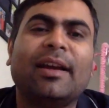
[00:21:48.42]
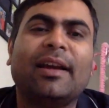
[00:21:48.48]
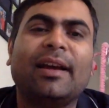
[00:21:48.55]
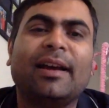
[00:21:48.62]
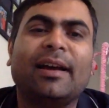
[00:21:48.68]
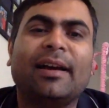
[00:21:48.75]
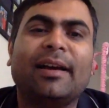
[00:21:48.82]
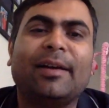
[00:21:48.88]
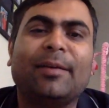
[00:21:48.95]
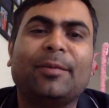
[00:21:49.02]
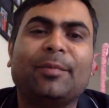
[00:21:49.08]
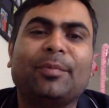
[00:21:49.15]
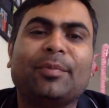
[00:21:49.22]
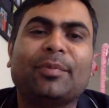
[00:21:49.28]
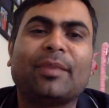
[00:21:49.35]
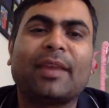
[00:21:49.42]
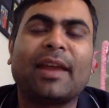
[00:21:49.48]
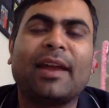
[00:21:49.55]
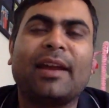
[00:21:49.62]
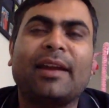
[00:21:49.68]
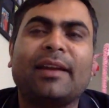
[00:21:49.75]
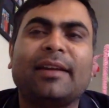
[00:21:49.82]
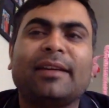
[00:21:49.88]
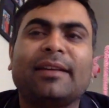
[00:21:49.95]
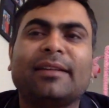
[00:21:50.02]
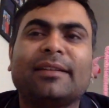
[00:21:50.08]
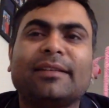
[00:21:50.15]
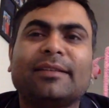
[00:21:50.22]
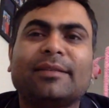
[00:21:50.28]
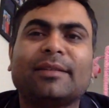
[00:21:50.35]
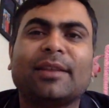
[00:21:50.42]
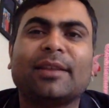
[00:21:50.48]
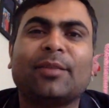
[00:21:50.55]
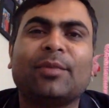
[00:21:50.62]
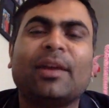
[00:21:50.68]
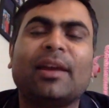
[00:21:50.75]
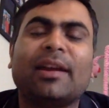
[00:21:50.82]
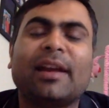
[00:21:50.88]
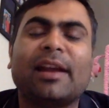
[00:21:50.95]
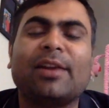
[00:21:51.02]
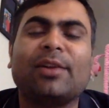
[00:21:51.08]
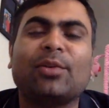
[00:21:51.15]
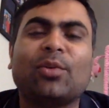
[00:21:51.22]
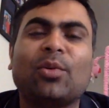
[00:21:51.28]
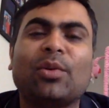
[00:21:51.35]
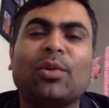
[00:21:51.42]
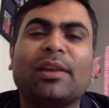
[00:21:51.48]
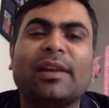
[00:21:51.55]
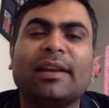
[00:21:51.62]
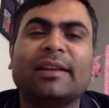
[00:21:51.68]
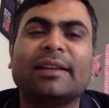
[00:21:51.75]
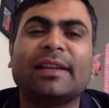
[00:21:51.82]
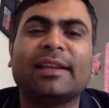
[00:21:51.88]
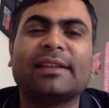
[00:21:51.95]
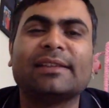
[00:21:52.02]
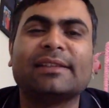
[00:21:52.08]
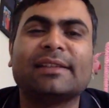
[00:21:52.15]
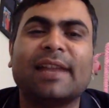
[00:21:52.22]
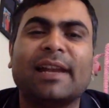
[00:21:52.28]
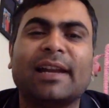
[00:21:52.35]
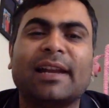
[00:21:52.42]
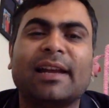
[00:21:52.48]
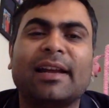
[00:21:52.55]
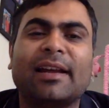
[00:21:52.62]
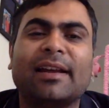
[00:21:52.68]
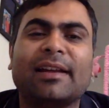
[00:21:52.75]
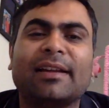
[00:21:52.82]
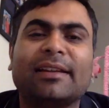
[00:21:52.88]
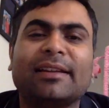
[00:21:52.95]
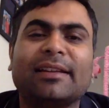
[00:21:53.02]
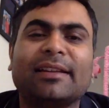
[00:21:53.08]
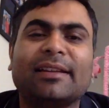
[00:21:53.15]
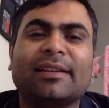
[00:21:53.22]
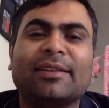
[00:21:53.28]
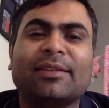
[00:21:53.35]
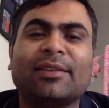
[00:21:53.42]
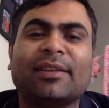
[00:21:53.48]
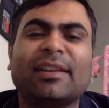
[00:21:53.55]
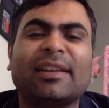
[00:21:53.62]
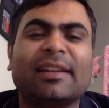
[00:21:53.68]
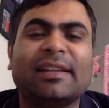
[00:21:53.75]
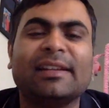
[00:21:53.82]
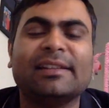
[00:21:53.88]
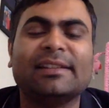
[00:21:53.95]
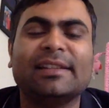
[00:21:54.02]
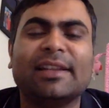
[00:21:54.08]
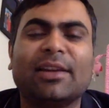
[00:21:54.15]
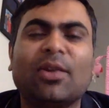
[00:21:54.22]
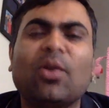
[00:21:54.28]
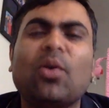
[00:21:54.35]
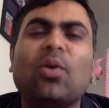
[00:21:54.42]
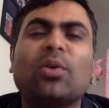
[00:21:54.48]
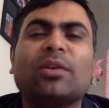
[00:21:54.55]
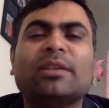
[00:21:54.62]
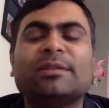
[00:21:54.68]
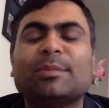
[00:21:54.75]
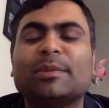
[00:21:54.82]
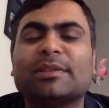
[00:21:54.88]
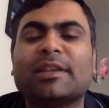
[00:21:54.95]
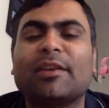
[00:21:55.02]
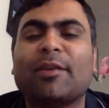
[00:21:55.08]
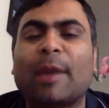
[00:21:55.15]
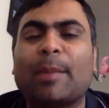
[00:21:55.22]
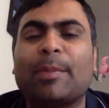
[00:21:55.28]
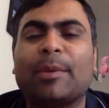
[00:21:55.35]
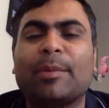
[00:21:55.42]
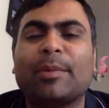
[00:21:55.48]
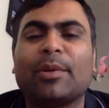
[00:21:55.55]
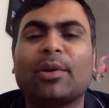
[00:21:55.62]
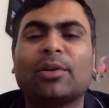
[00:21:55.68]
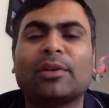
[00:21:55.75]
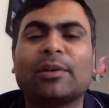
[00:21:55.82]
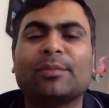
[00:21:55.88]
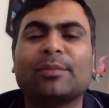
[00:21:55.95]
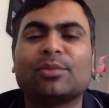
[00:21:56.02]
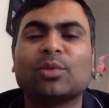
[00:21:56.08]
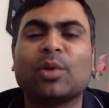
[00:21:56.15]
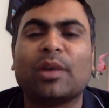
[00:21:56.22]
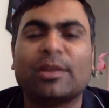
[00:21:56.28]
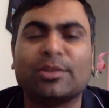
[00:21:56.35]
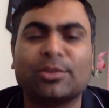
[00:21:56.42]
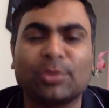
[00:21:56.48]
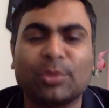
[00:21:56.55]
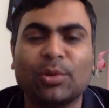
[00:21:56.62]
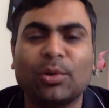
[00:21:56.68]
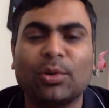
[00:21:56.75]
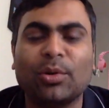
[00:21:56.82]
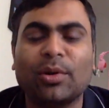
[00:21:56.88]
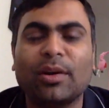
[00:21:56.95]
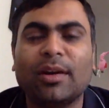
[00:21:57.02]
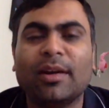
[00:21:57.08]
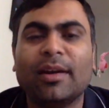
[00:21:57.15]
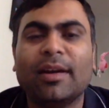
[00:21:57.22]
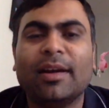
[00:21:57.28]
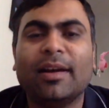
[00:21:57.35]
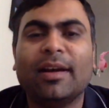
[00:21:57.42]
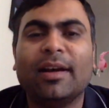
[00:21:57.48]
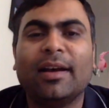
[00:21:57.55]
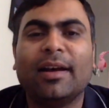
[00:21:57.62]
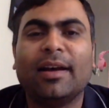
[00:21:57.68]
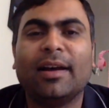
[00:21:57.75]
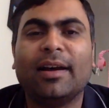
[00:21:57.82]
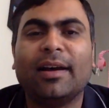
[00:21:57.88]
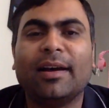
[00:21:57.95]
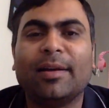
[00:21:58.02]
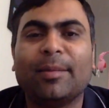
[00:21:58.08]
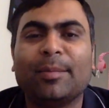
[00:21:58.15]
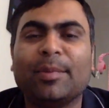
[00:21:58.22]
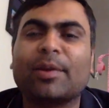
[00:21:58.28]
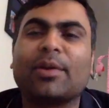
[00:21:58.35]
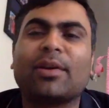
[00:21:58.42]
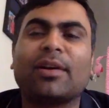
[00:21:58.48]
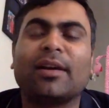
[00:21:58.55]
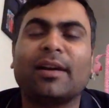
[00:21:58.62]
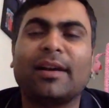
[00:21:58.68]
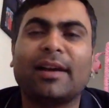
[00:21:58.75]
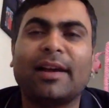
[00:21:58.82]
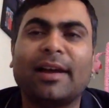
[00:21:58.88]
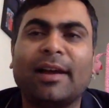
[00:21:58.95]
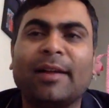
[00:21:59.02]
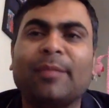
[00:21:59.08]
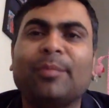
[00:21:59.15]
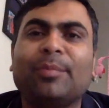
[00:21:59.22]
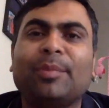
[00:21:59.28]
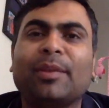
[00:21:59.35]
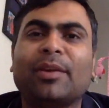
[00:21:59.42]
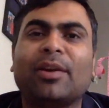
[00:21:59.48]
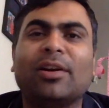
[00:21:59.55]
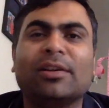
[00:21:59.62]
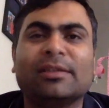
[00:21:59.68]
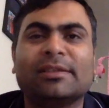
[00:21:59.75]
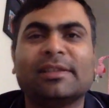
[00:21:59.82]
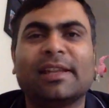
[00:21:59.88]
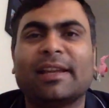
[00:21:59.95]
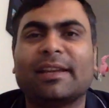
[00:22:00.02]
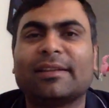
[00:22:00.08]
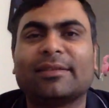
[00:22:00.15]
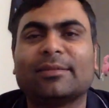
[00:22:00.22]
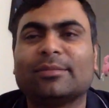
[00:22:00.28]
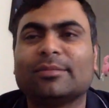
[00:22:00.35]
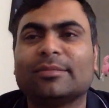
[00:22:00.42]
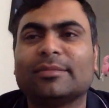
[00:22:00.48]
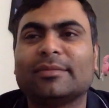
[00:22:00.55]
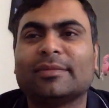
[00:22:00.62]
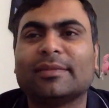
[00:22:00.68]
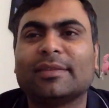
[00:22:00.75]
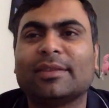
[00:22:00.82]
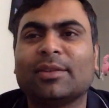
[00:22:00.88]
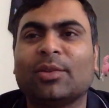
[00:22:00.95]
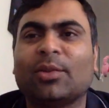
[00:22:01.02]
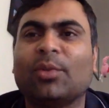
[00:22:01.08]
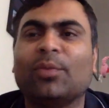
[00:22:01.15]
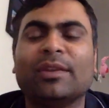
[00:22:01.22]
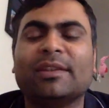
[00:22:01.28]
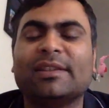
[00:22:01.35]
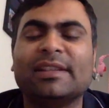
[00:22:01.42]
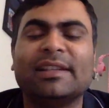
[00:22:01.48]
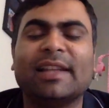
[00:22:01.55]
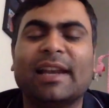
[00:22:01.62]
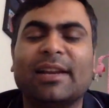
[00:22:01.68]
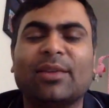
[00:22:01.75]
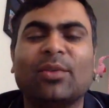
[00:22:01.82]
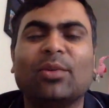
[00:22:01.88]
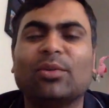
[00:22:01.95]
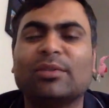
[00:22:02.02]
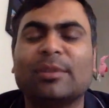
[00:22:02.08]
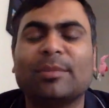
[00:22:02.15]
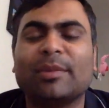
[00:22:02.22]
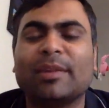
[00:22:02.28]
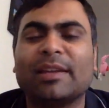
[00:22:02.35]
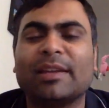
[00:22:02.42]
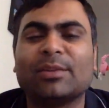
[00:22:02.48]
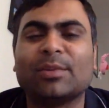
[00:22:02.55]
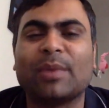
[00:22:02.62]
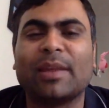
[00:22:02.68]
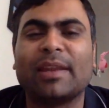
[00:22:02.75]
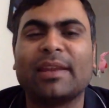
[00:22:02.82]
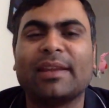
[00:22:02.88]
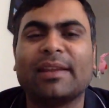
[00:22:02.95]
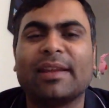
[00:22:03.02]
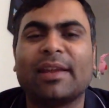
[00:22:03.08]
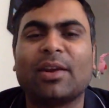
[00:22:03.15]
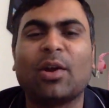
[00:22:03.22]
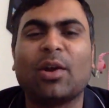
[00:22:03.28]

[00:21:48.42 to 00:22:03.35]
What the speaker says: and we are trying to correlate things that are really easy, like oh, this must have happened because I'm so and so, and because like we see that oh, something is very like